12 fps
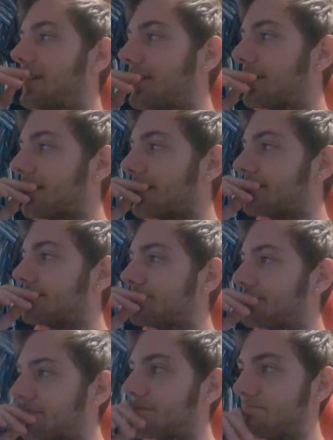So,
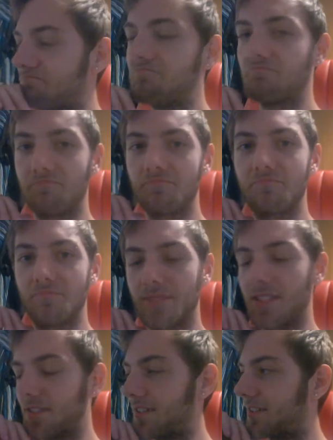
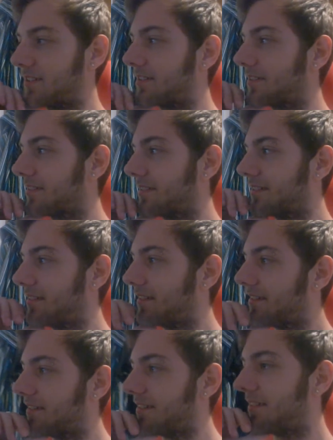I'd say
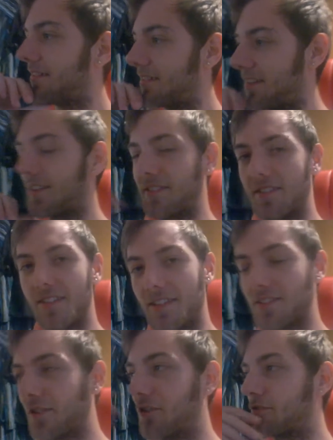that's
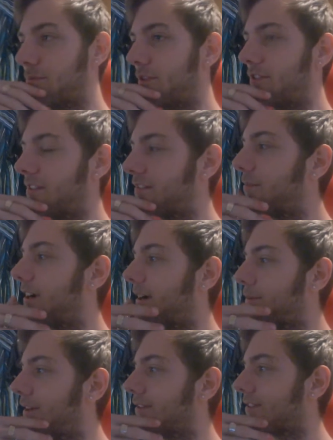contributed to my
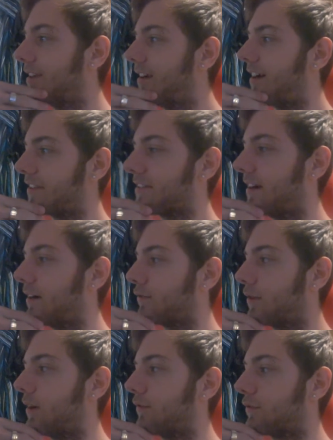happiness. I'd say
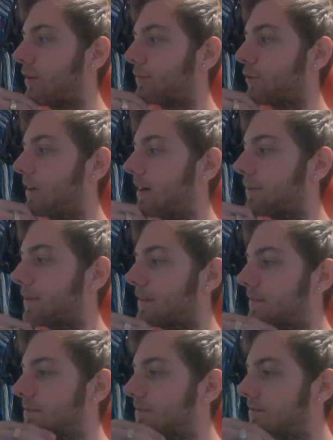overall I'm quite happy.
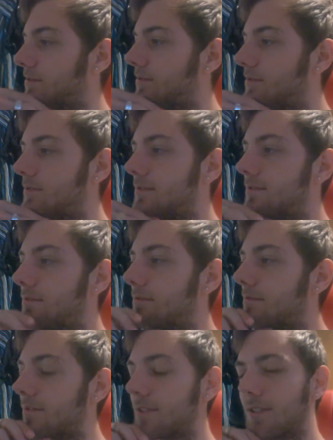
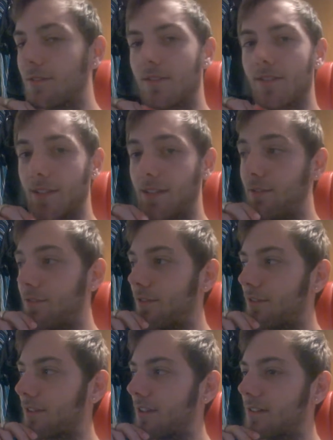So, thank you for
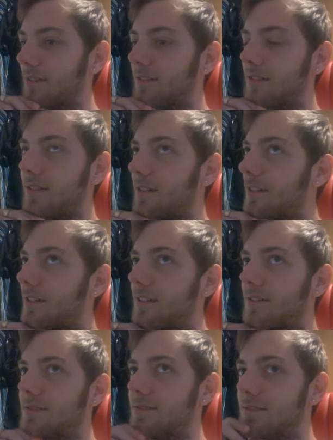asking. And,
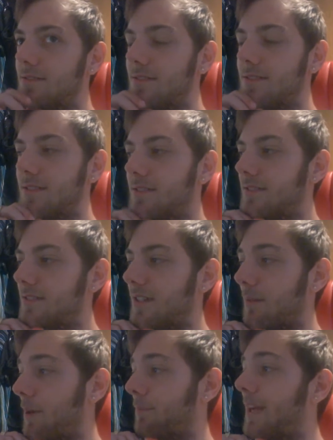yeah,
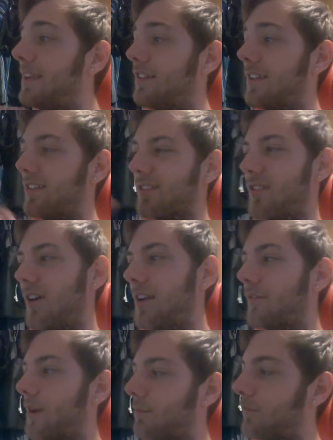my PC is kind
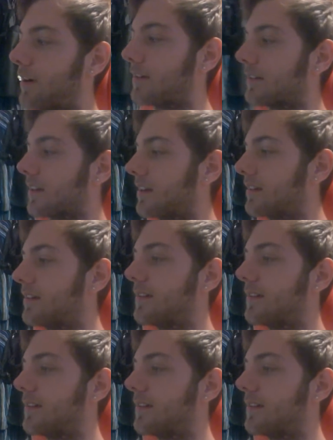of up and running again.